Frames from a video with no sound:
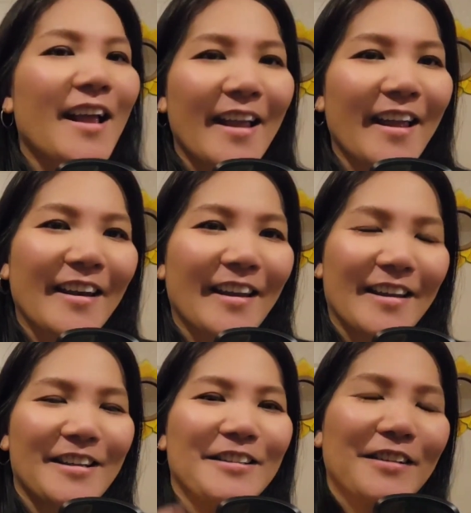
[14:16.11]
And
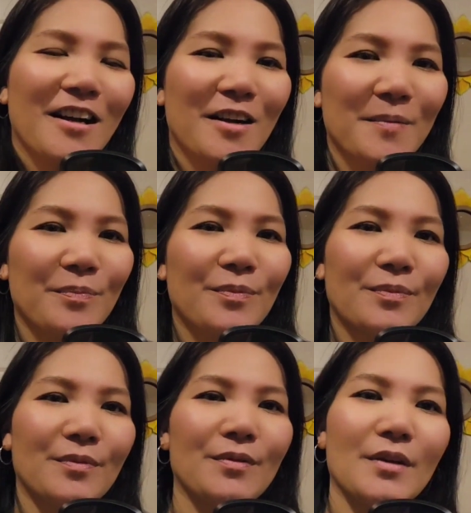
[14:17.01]
um,
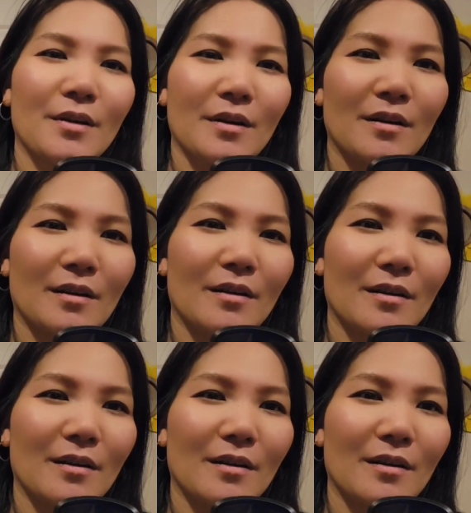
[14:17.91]
the